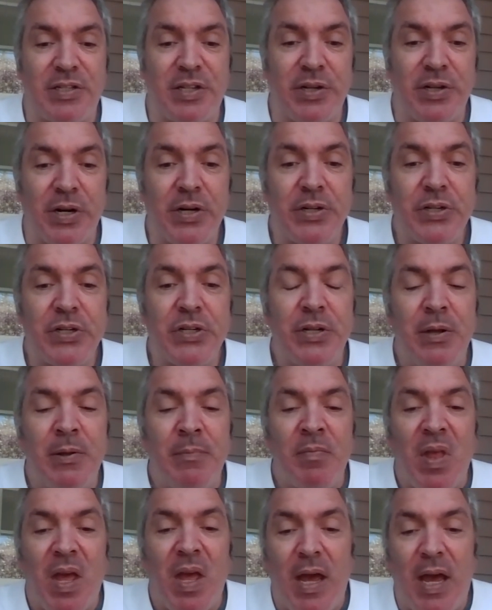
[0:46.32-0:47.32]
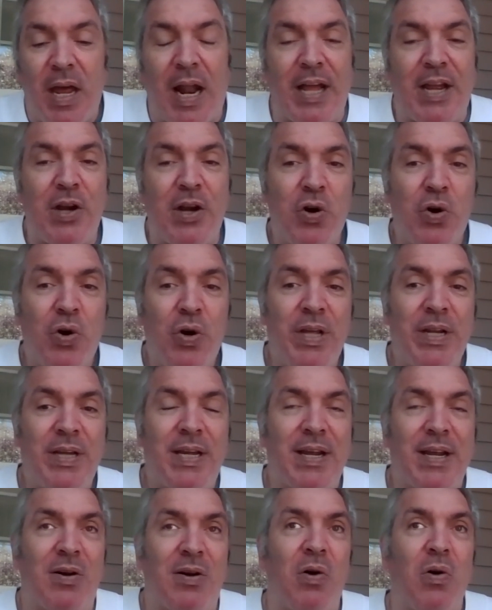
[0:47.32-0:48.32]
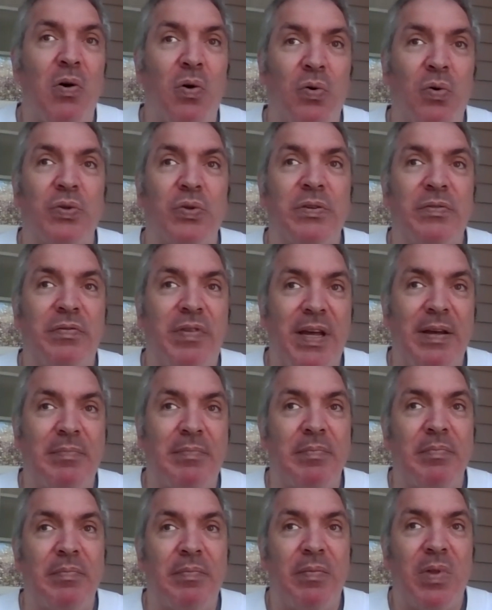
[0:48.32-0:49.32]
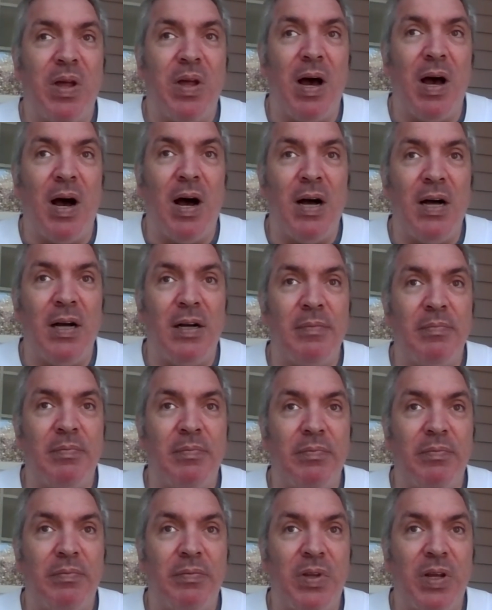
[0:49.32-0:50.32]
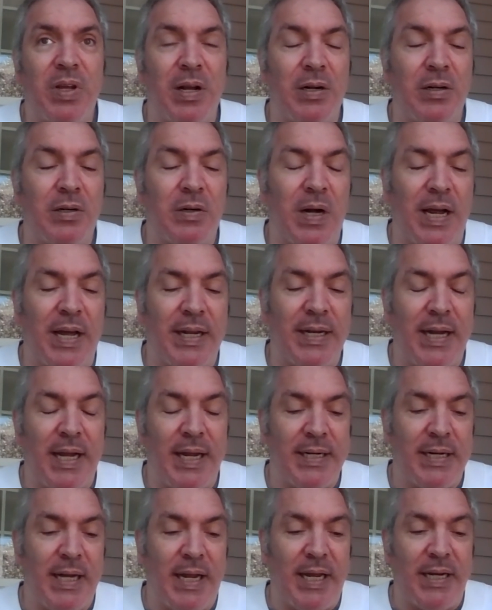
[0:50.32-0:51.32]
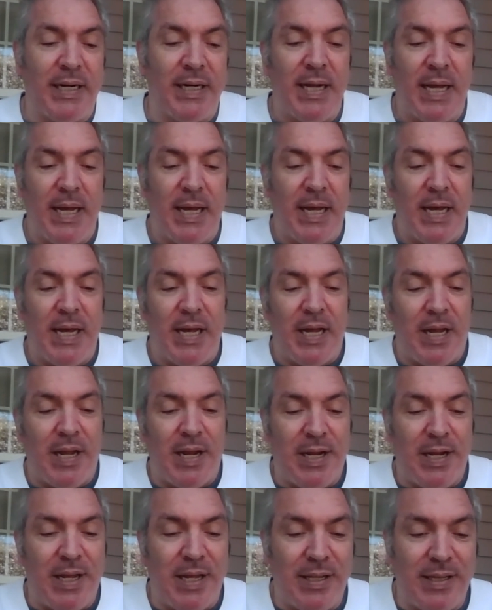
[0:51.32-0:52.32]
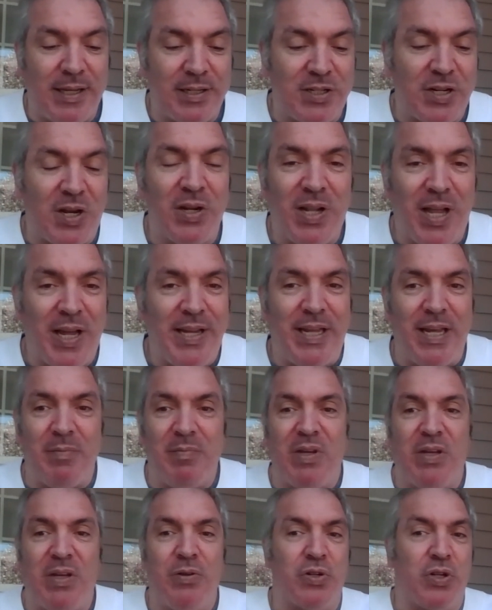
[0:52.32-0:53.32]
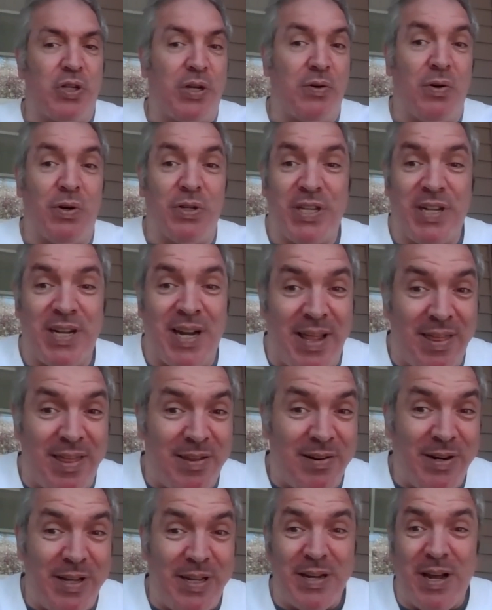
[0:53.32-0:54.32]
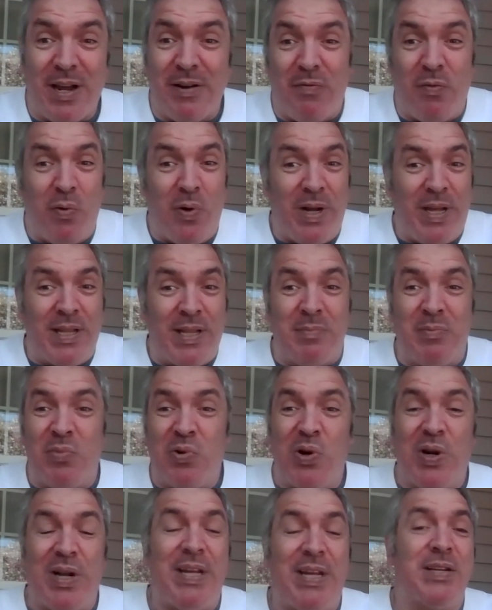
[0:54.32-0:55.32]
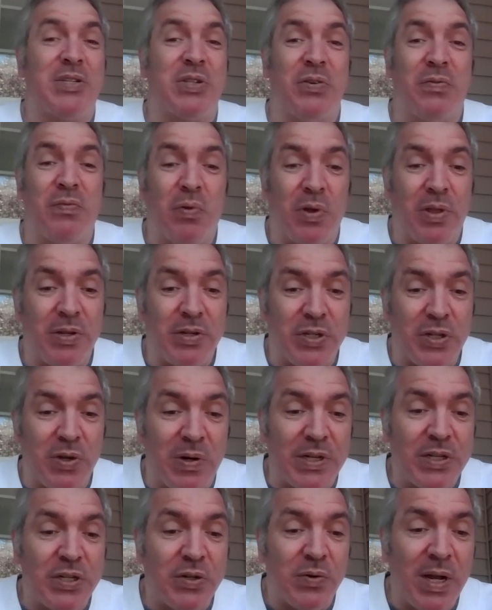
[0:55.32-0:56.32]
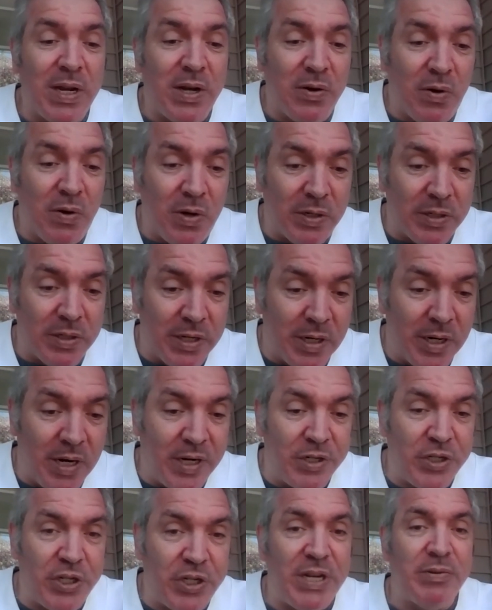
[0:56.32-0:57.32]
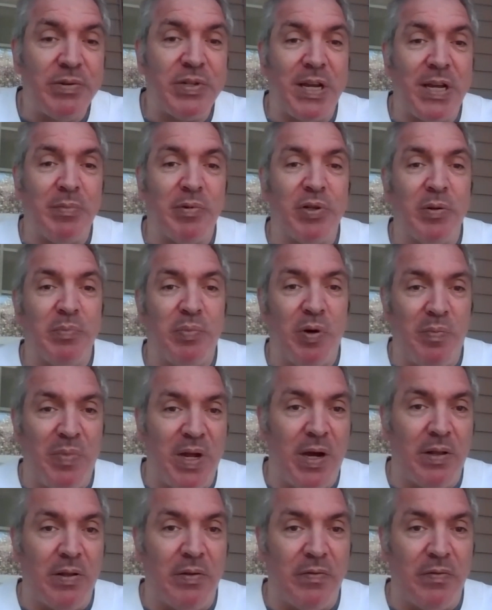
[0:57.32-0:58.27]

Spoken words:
nurse, and I couldn't get a hold of him. And that's unlike him. He usually calls at 9:30, 9:40 in the morning, so forth and so on. So I called her, and she was able to put me on the